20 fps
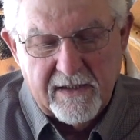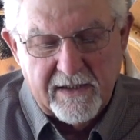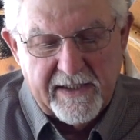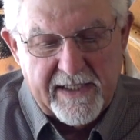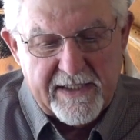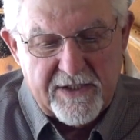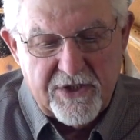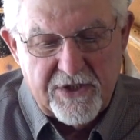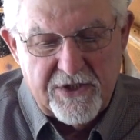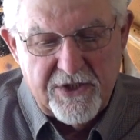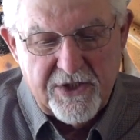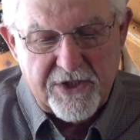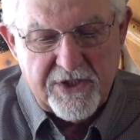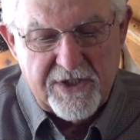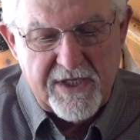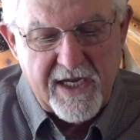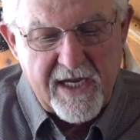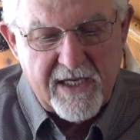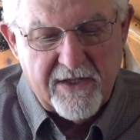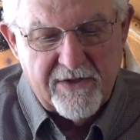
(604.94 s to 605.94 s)
Let's
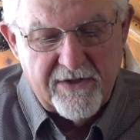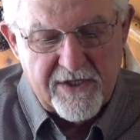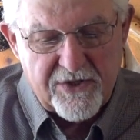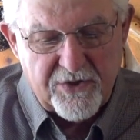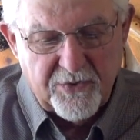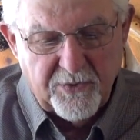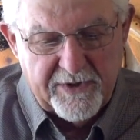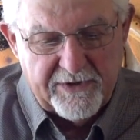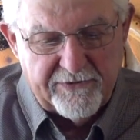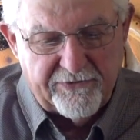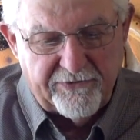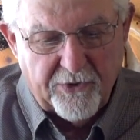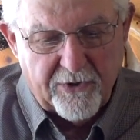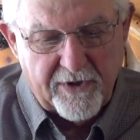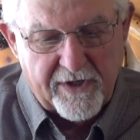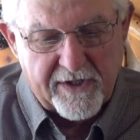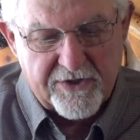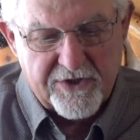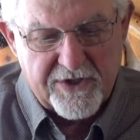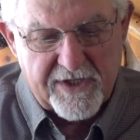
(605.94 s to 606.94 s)
just take this one
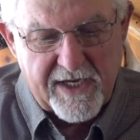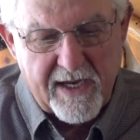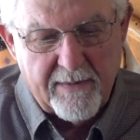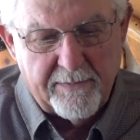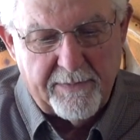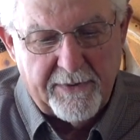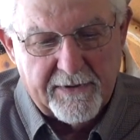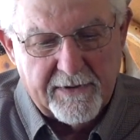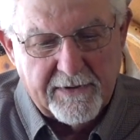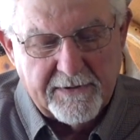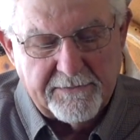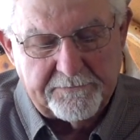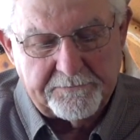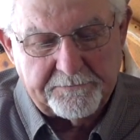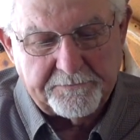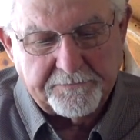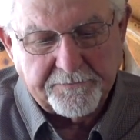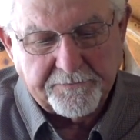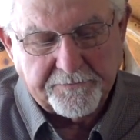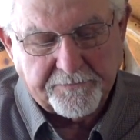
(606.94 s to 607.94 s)
for example
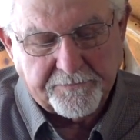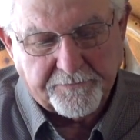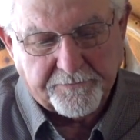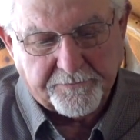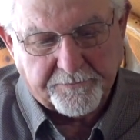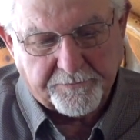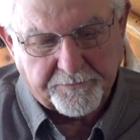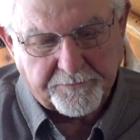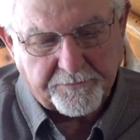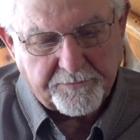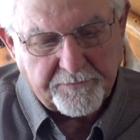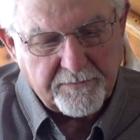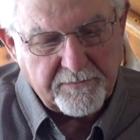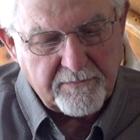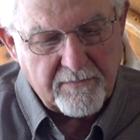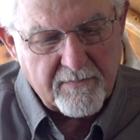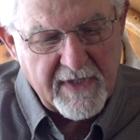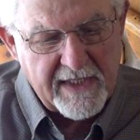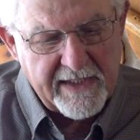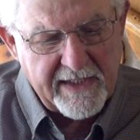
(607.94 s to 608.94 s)

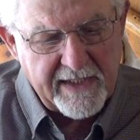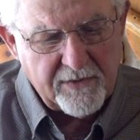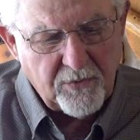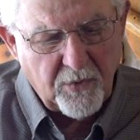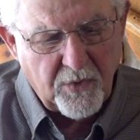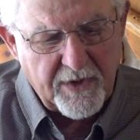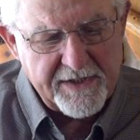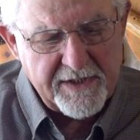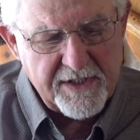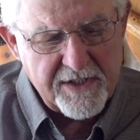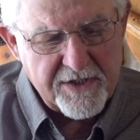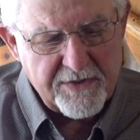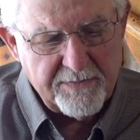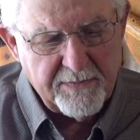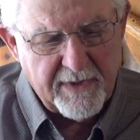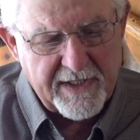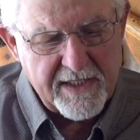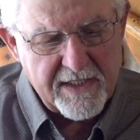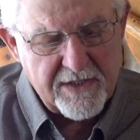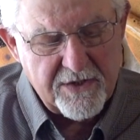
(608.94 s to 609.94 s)
and what this
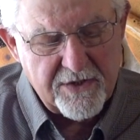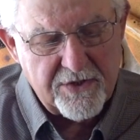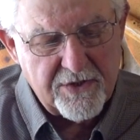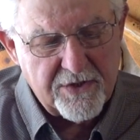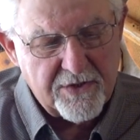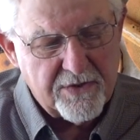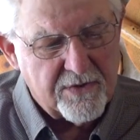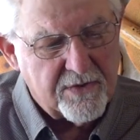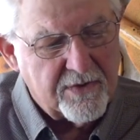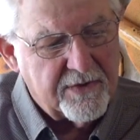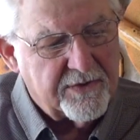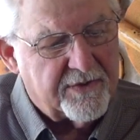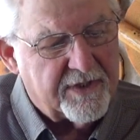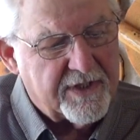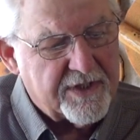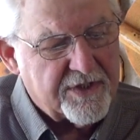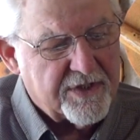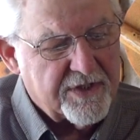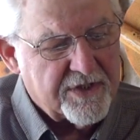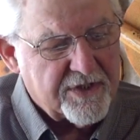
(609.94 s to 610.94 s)
might do.
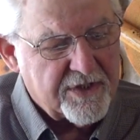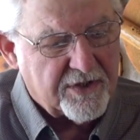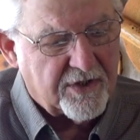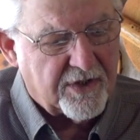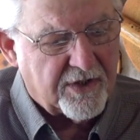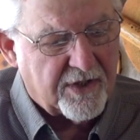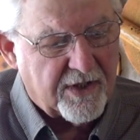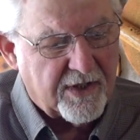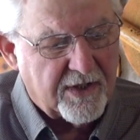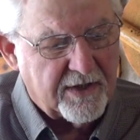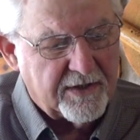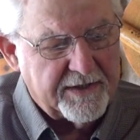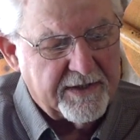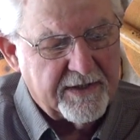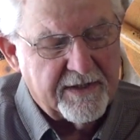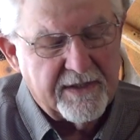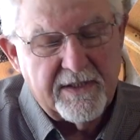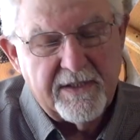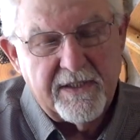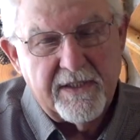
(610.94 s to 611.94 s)
This is called
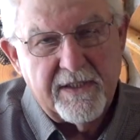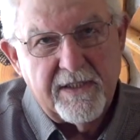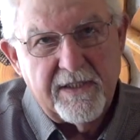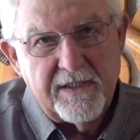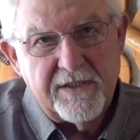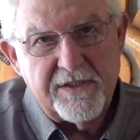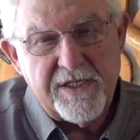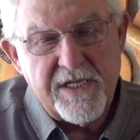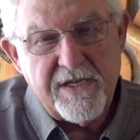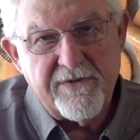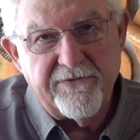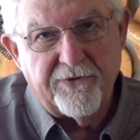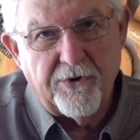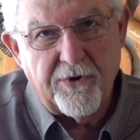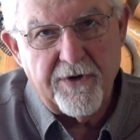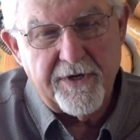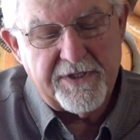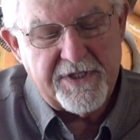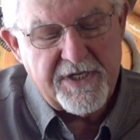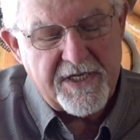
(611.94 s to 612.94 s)

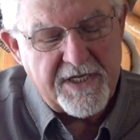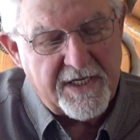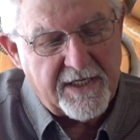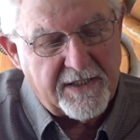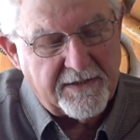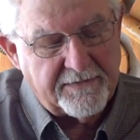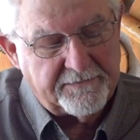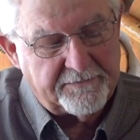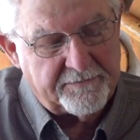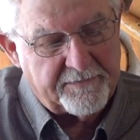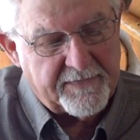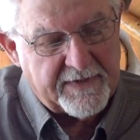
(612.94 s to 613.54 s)
T14.